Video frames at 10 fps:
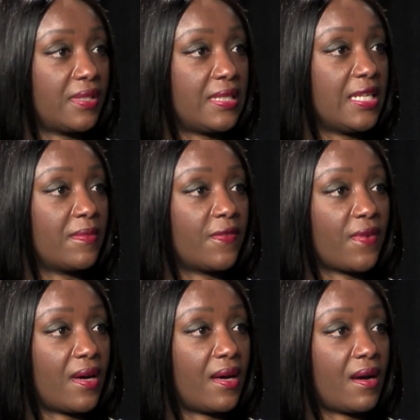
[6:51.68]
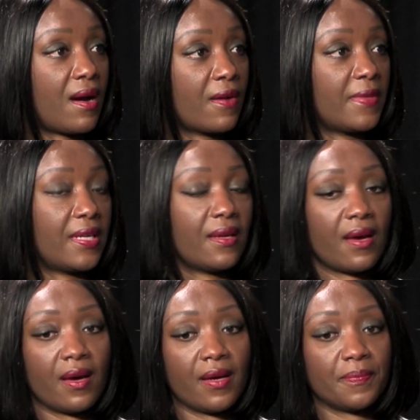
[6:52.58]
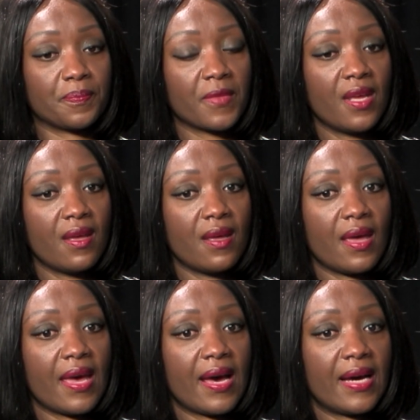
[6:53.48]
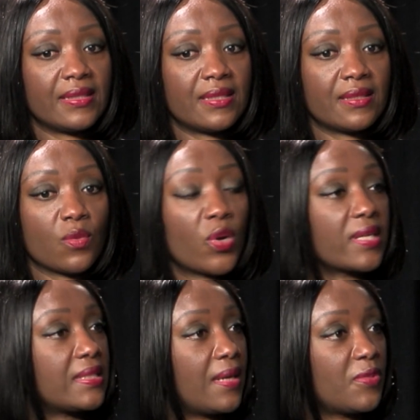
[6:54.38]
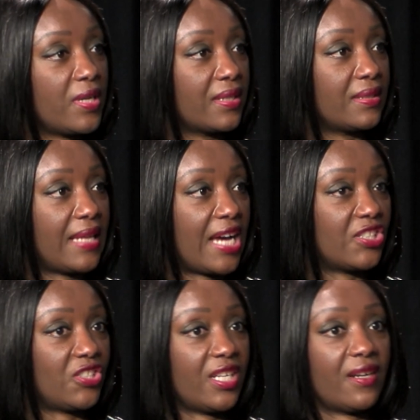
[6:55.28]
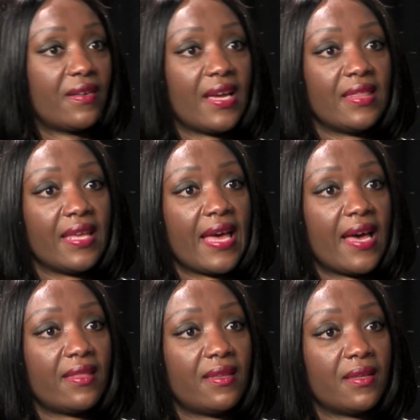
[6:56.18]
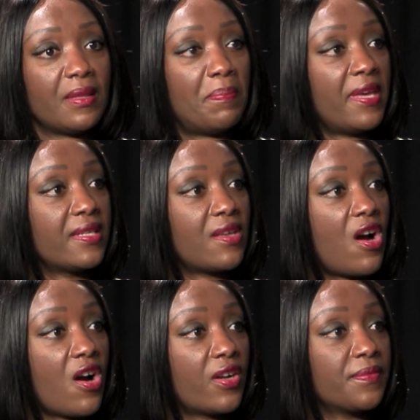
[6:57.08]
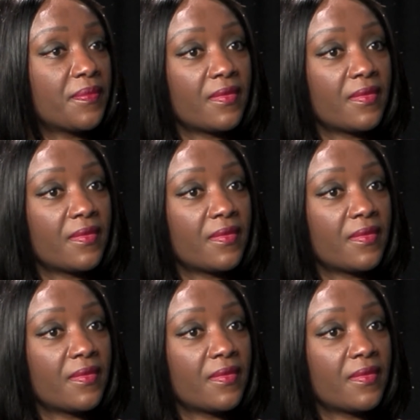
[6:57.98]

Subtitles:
team of Army at Wicked STEM New England last year, and they had the pig's heart